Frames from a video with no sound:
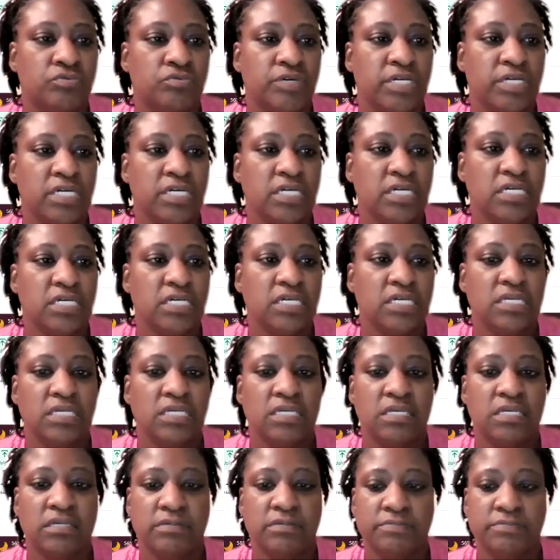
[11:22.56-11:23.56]

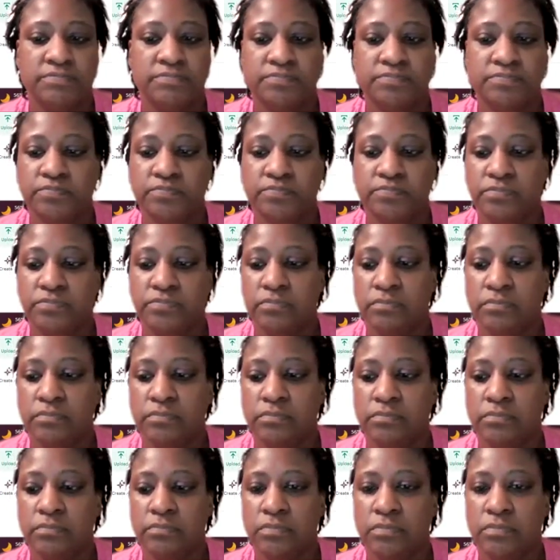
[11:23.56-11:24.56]
3,
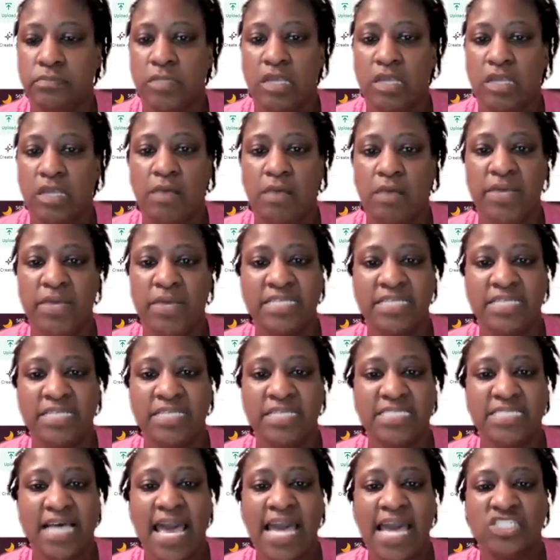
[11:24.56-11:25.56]
because I
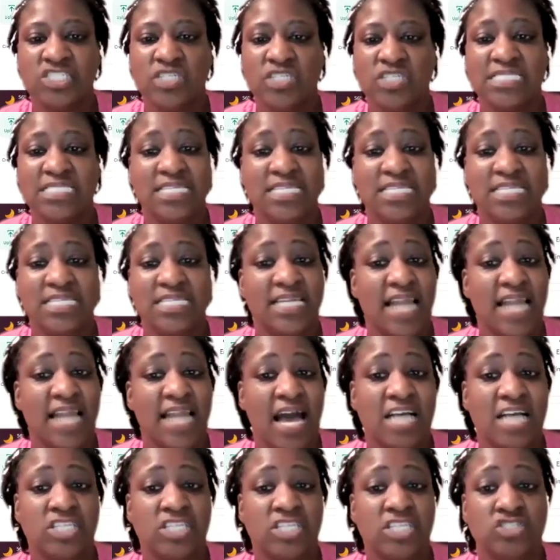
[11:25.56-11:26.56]
actually did not
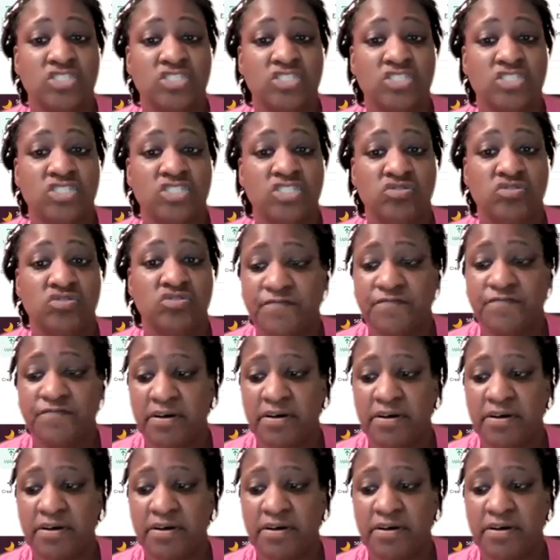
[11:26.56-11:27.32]
use this font.